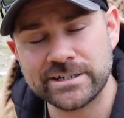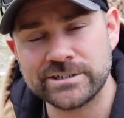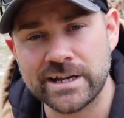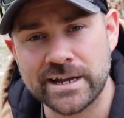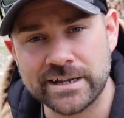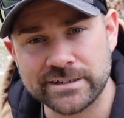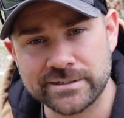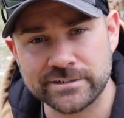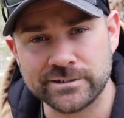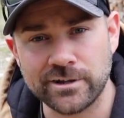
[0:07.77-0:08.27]
a
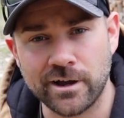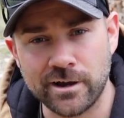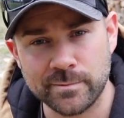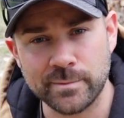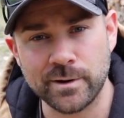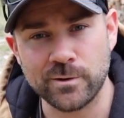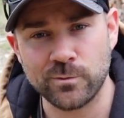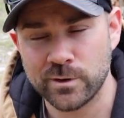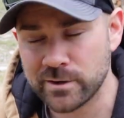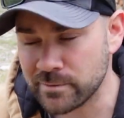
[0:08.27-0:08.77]
chance and talk
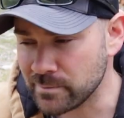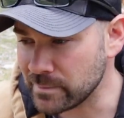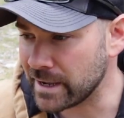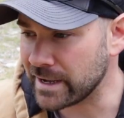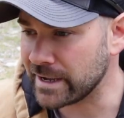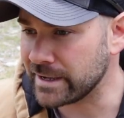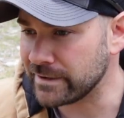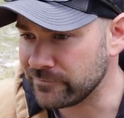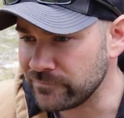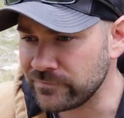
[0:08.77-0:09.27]
about one of
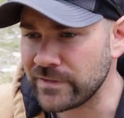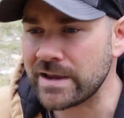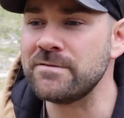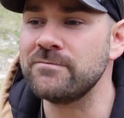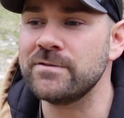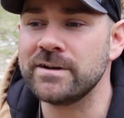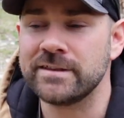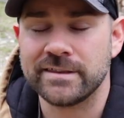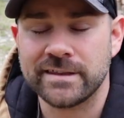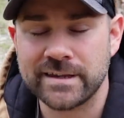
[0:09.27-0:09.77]
my
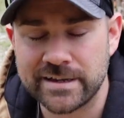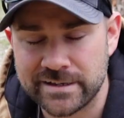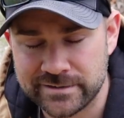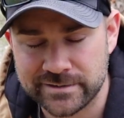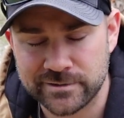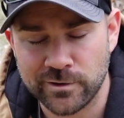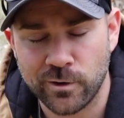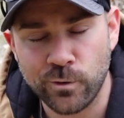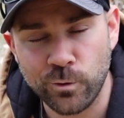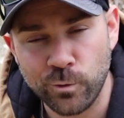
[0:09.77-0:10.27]
favorite things
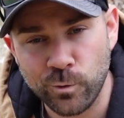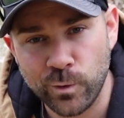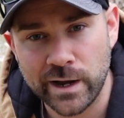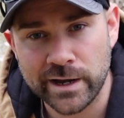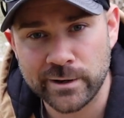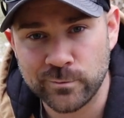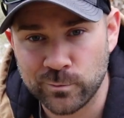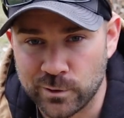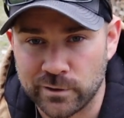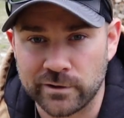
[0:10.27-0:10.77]
in the whole
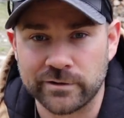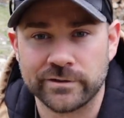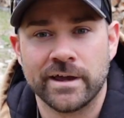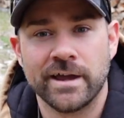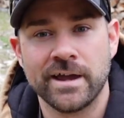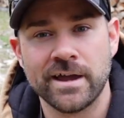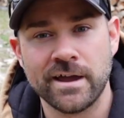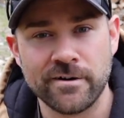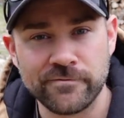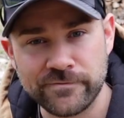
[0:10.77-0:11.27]
wide world,
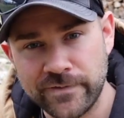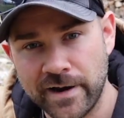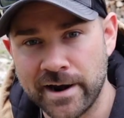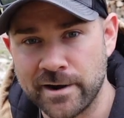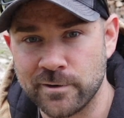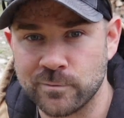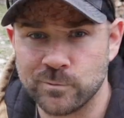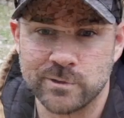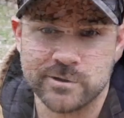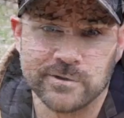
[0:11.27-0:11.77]

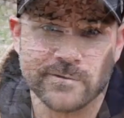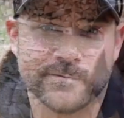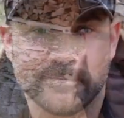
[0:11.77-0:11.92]
firewood.